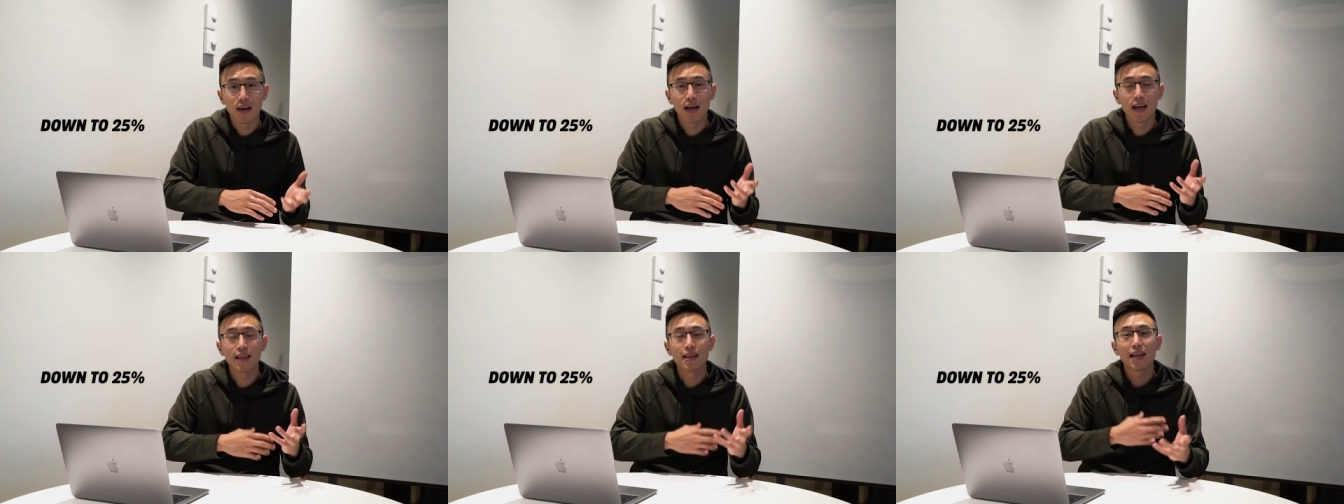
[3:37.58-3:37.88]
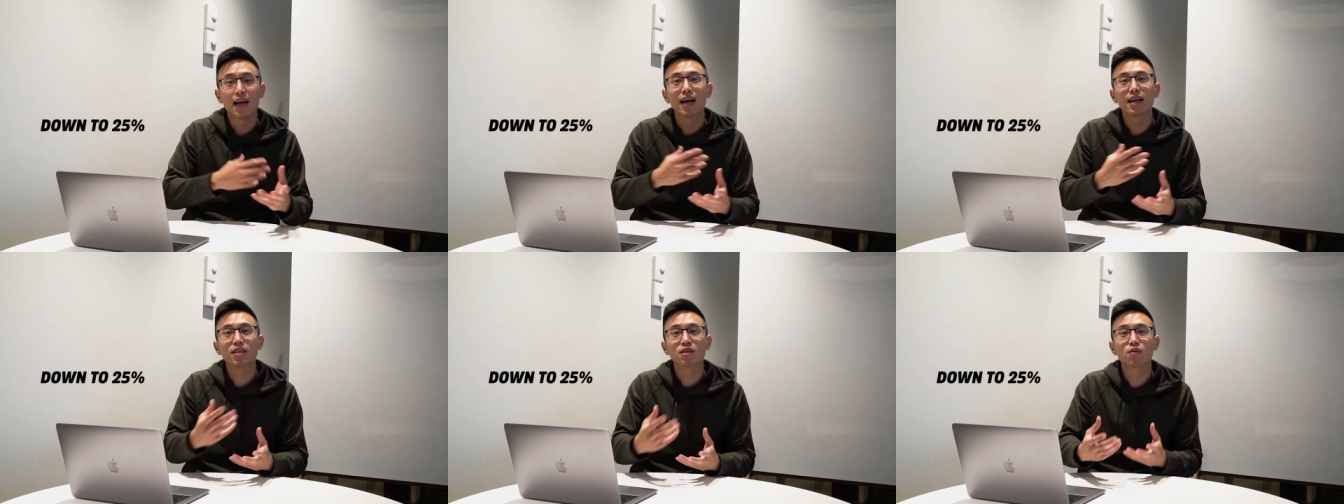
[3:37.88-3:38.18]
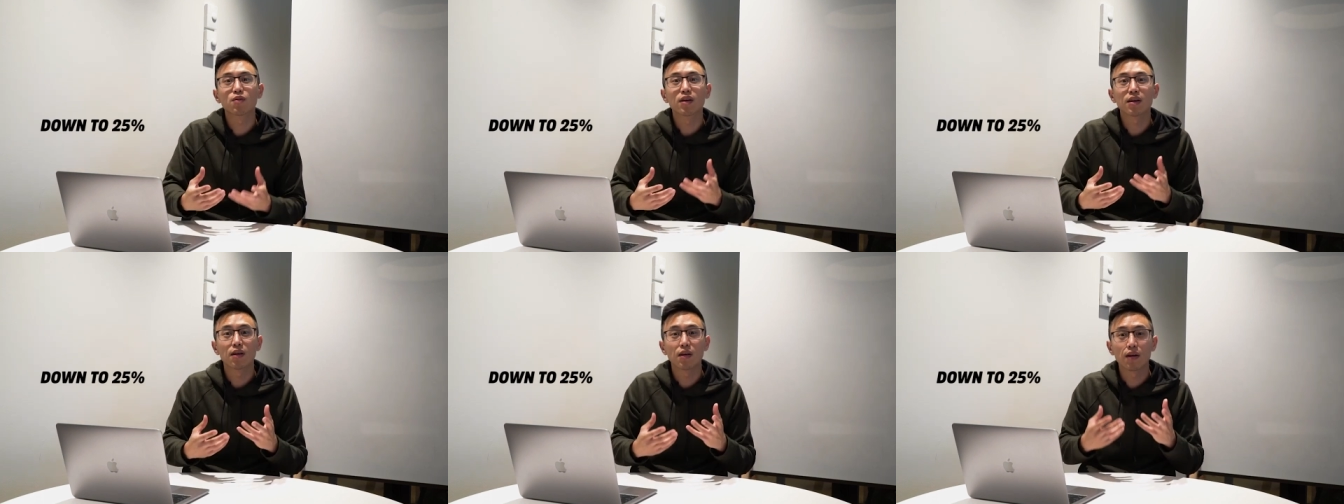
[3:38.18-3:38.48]
And
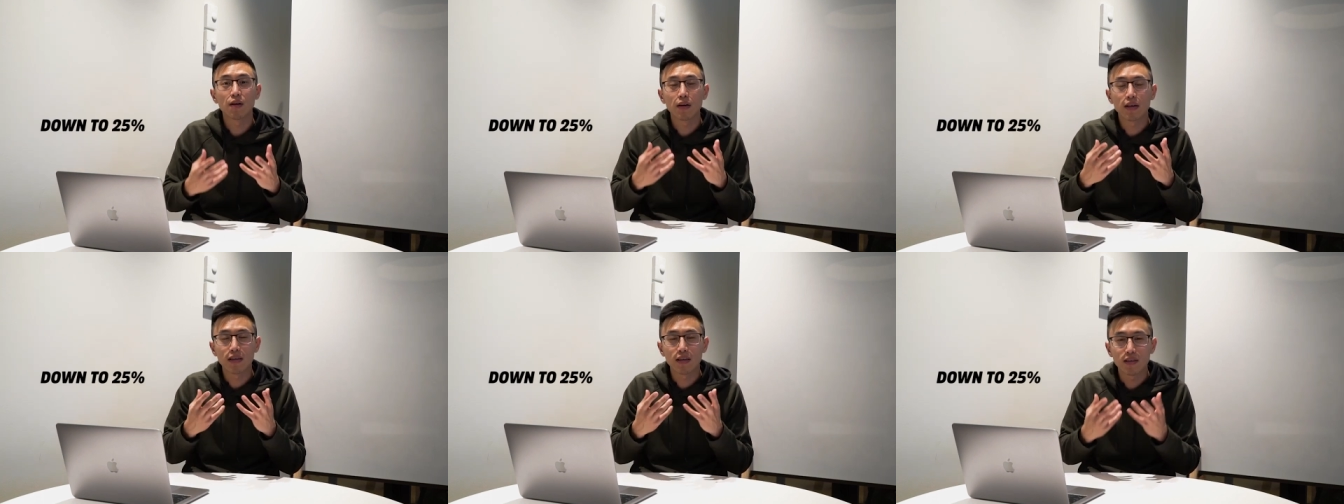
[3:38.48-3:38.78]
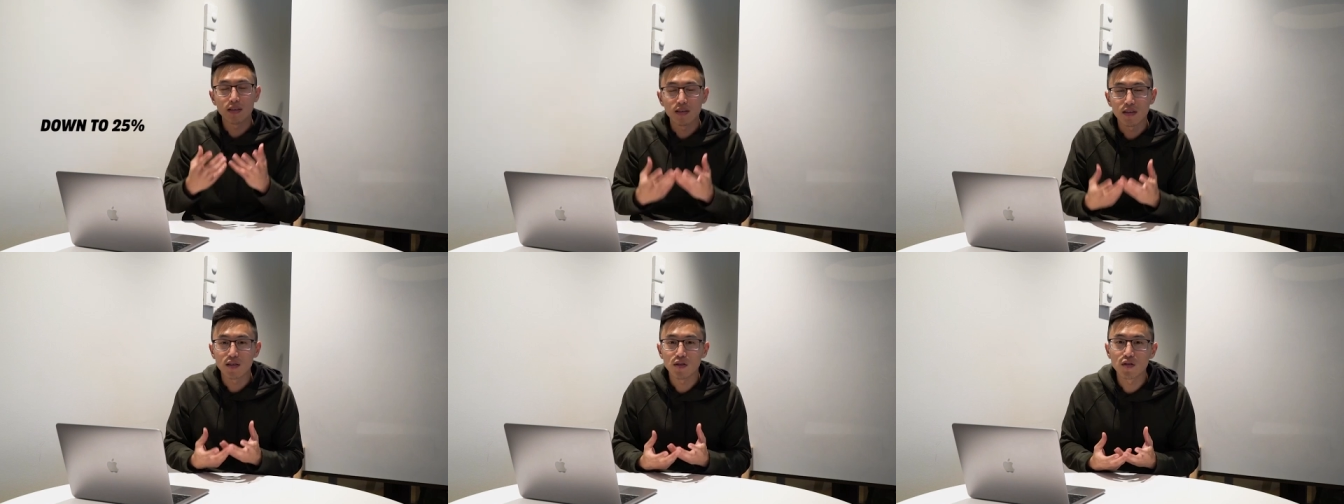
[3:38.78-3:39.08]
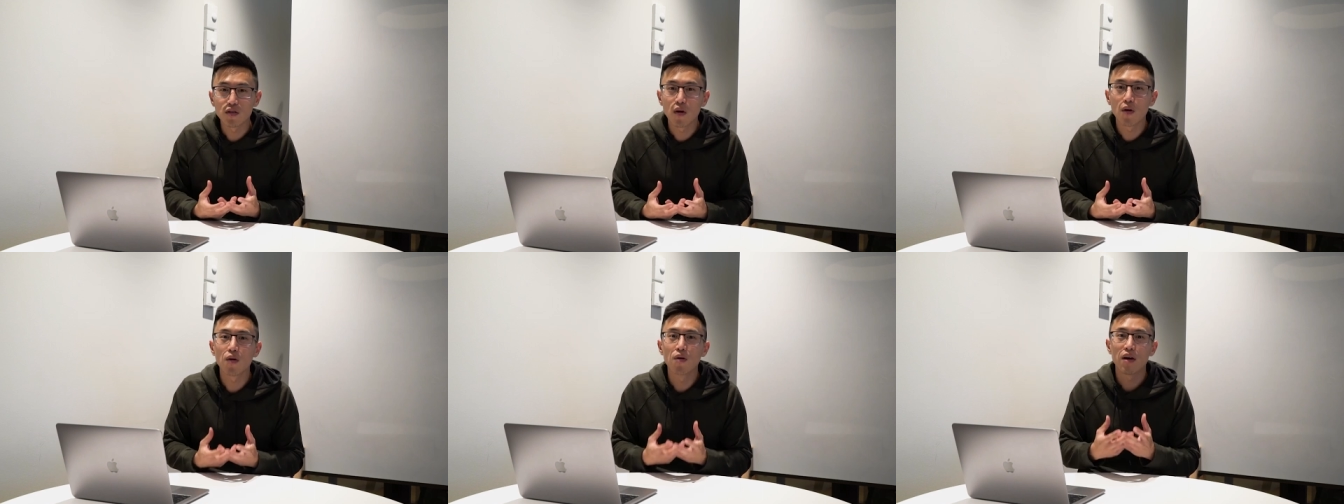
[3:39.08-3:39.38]
that's what is
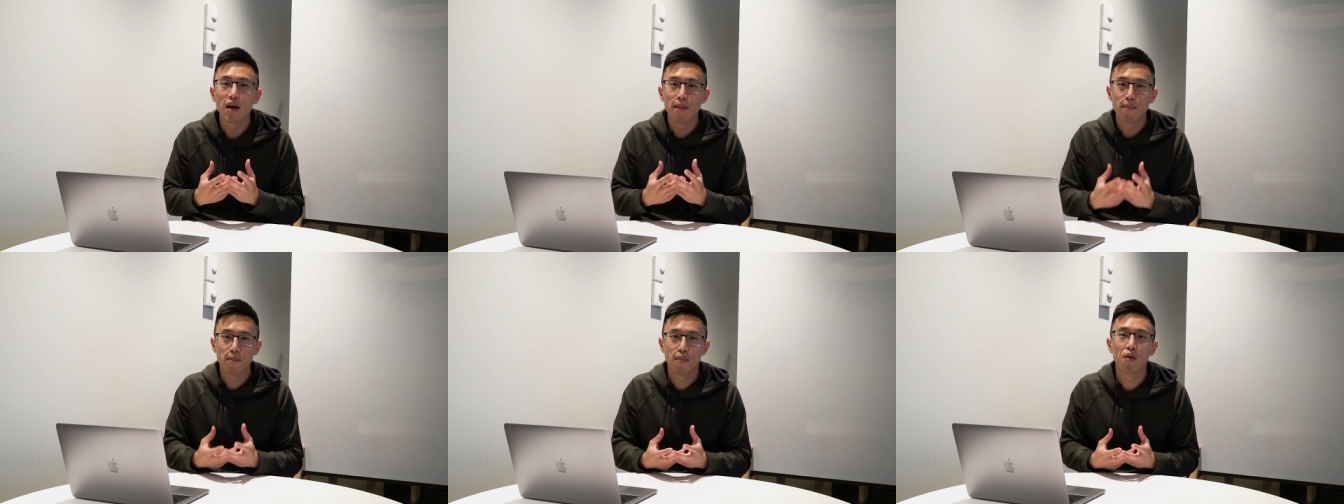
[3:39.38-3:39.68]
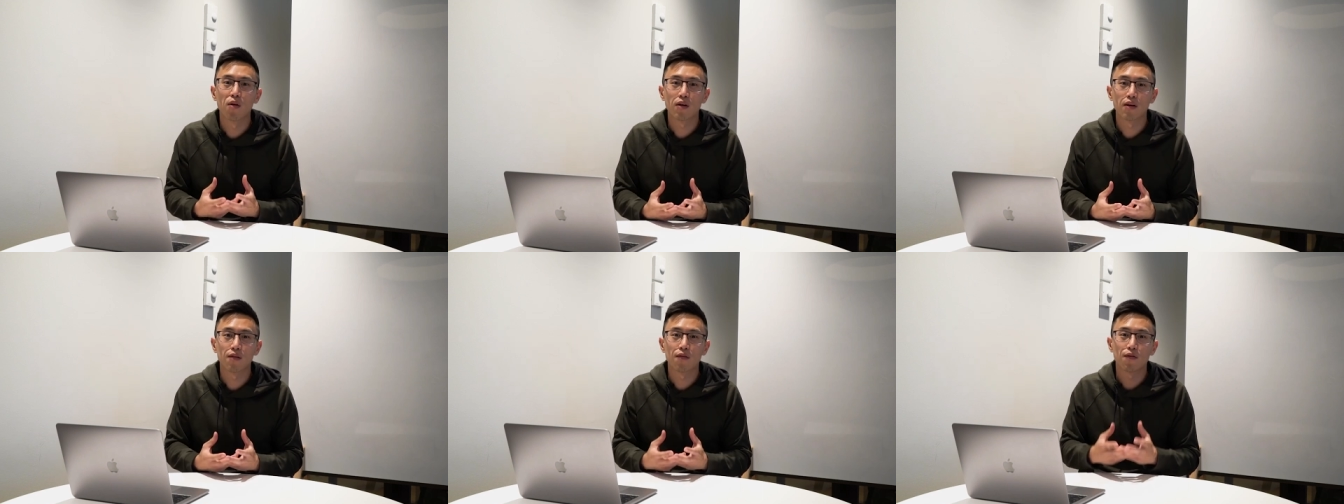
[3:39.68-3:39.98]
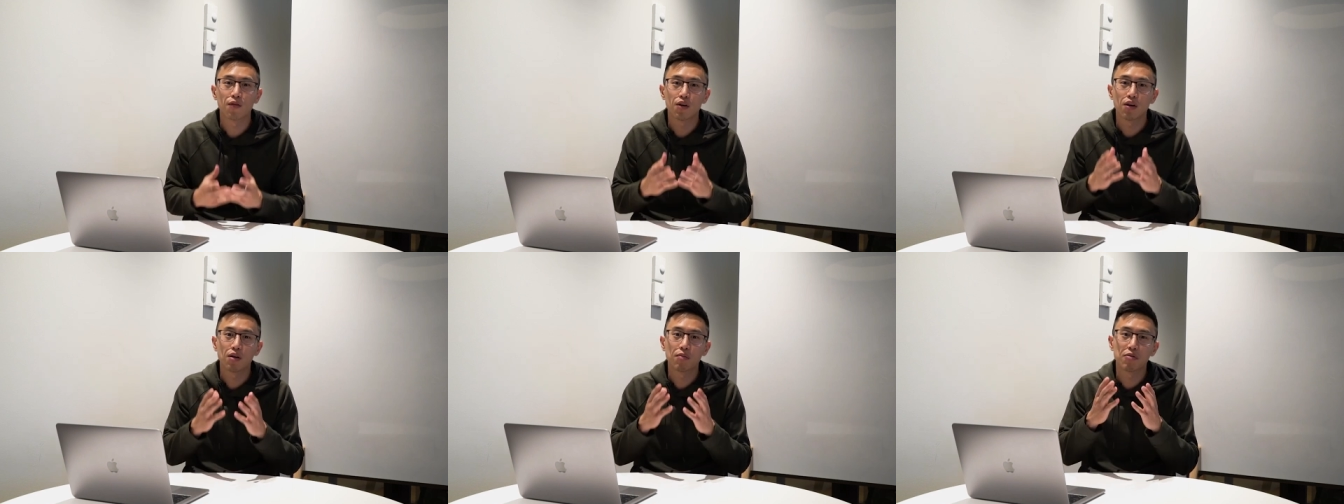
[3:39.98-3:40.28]
so
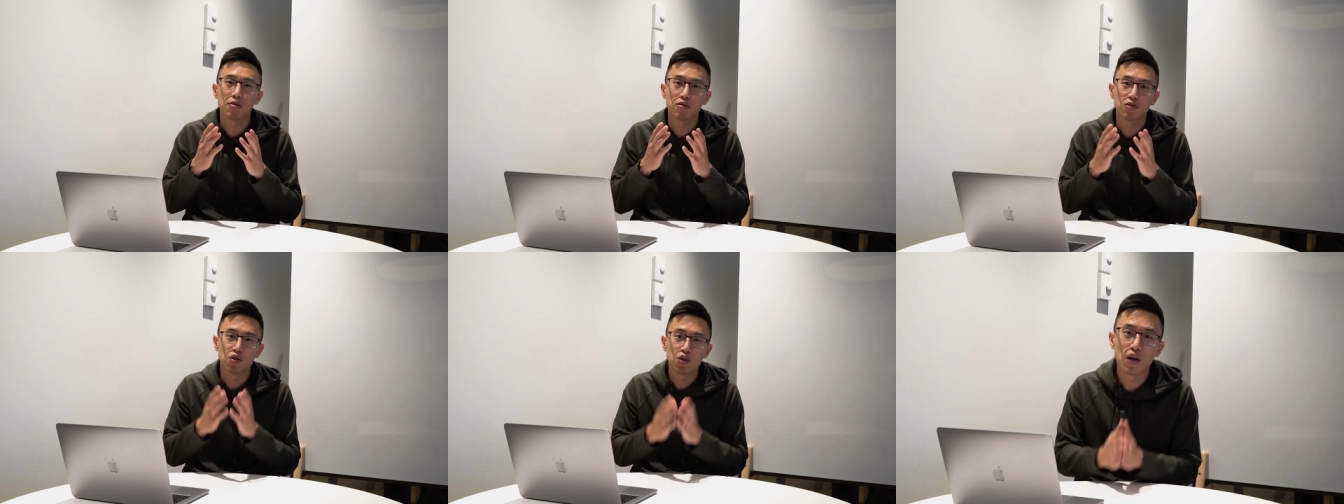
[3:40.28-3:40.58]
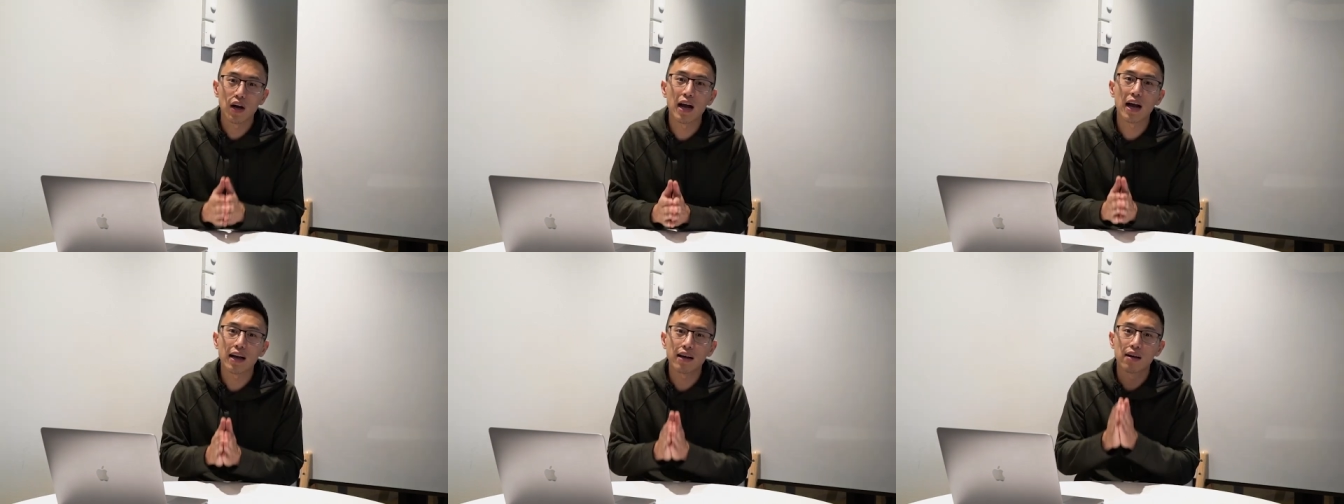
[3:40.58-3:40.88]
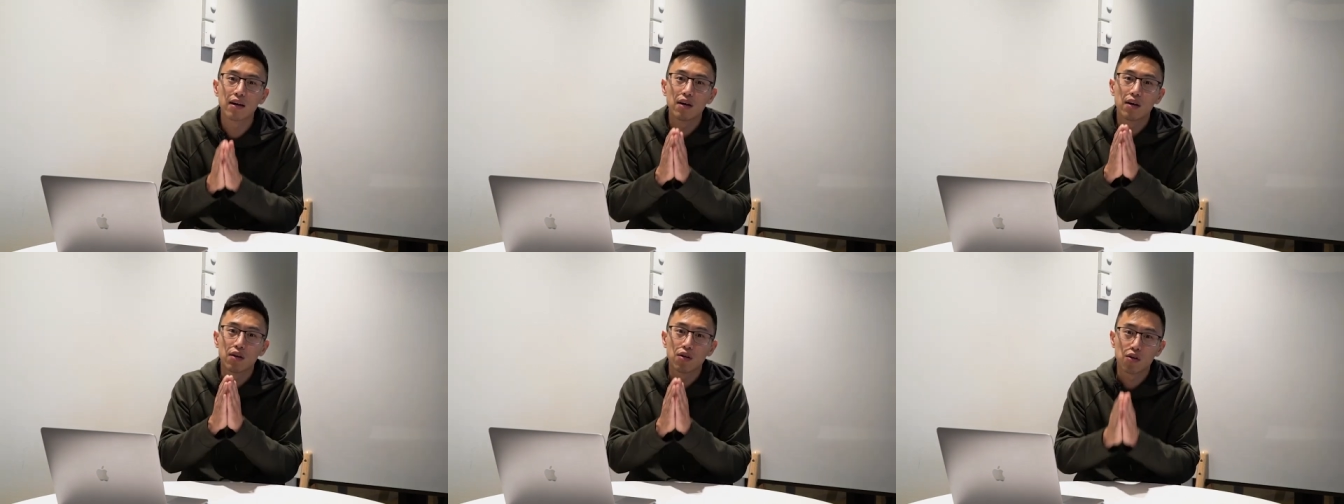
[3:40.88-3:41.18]
important for you to be able to
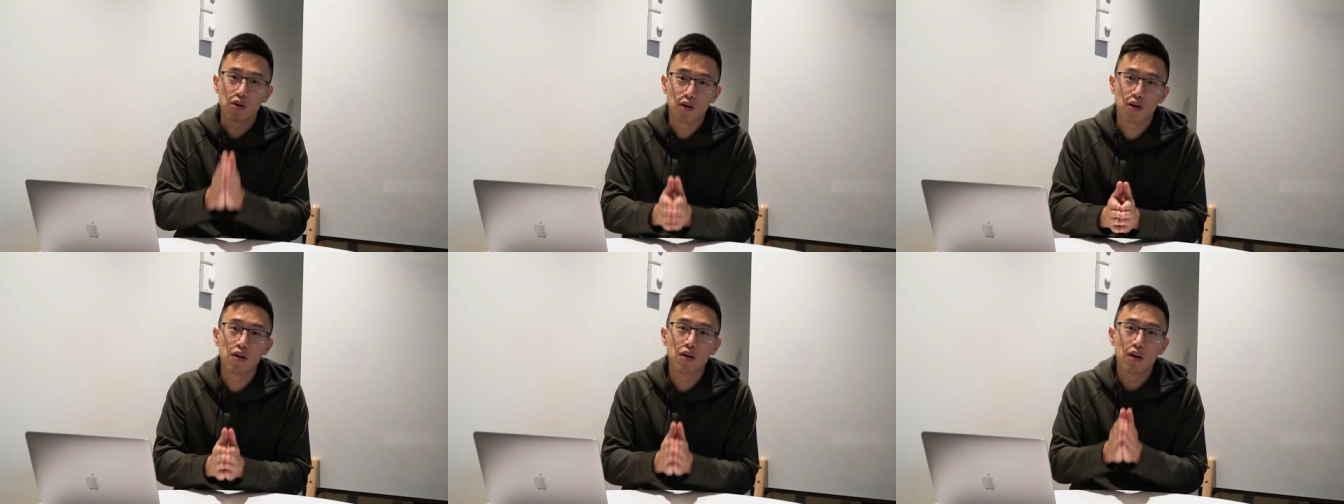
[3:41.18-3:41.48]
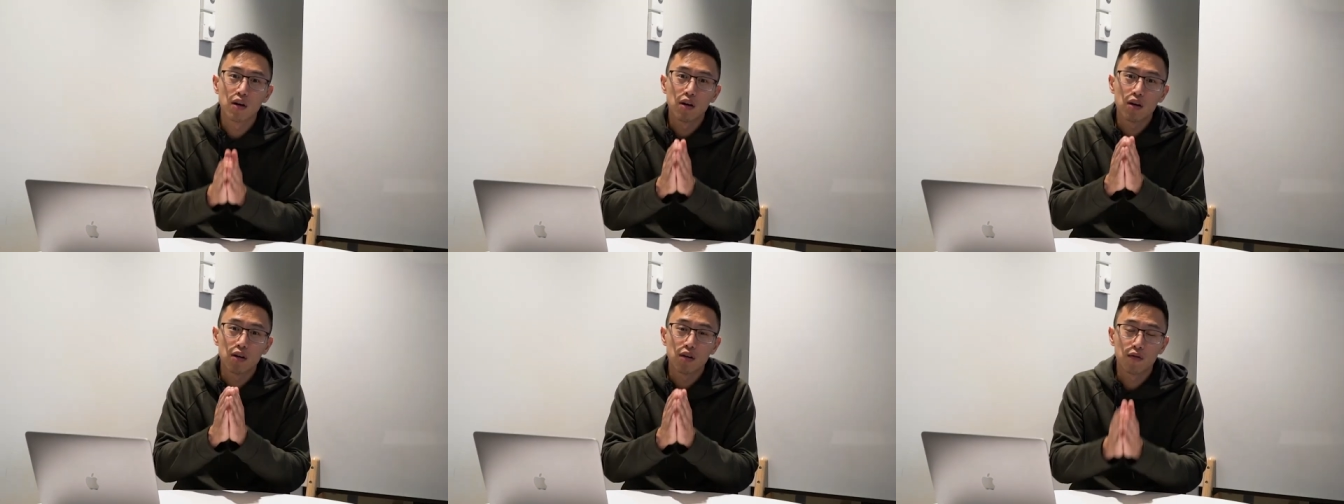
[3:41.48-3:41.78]
track your